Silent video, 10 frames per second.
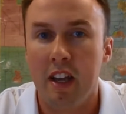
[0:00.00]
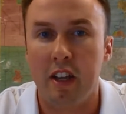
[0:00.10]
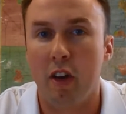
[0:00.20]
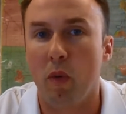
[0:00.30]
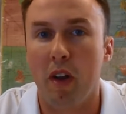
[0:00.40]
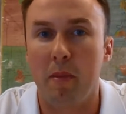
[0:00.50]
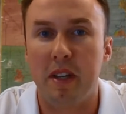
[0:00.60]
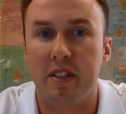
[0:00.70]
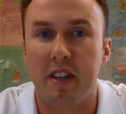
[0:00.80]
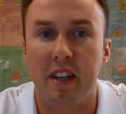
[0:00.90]
You don't want to
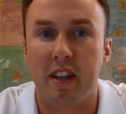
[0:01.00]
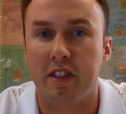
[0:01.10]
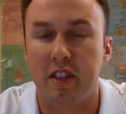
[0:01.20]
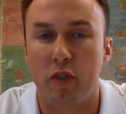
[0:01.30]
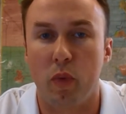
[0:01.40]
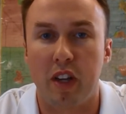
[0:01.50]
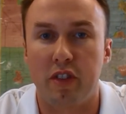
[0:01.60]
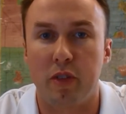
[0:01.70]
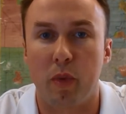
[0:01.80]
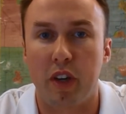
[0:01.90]
be sitting in a
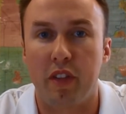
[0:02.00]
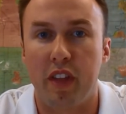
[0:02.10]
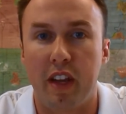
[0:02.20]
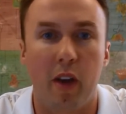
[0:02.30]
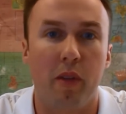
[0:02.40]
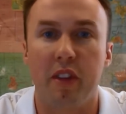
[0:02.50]
situation where you think, oh,